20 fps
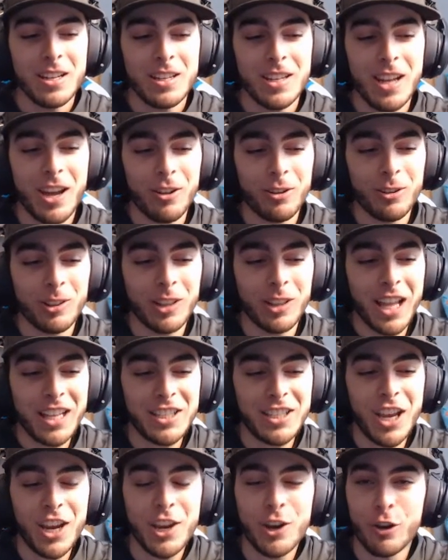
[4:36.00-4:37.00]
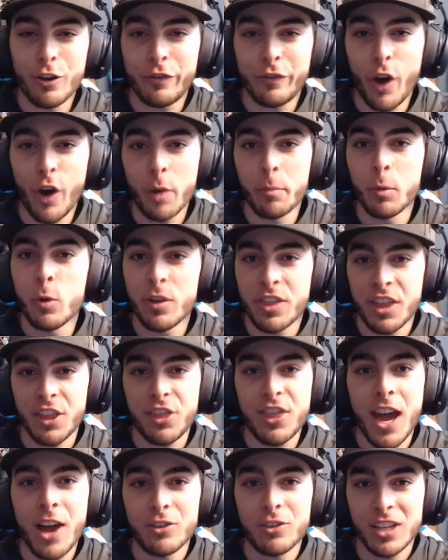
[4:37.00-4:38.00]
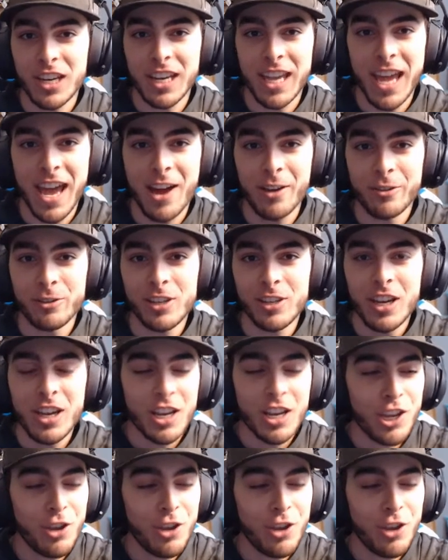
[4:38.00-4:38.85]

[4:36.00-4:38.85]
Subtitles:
Now, let's say you're a farmer with 1,000 cows.